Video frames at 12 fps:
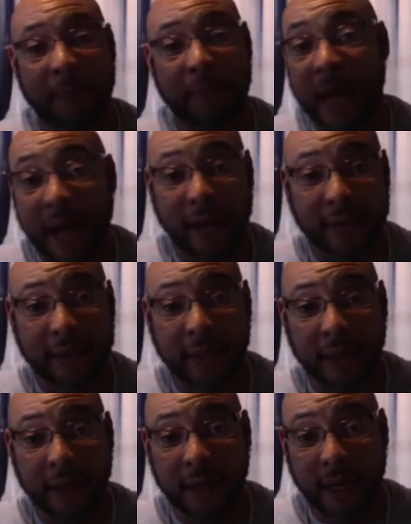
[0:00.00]
mind.
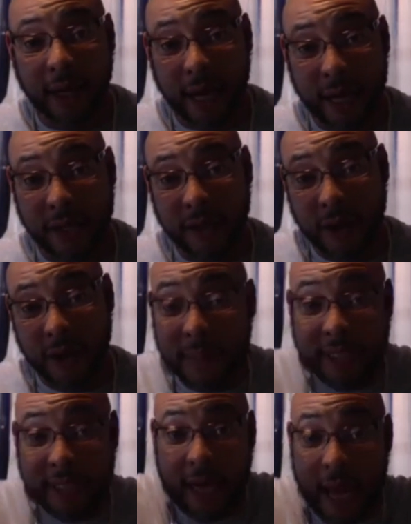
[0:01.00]
Right. And I'm a
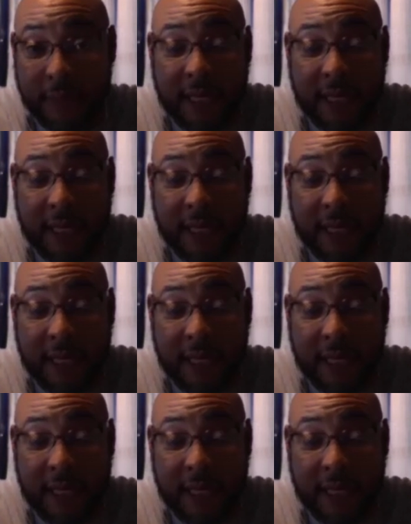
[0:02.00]
10.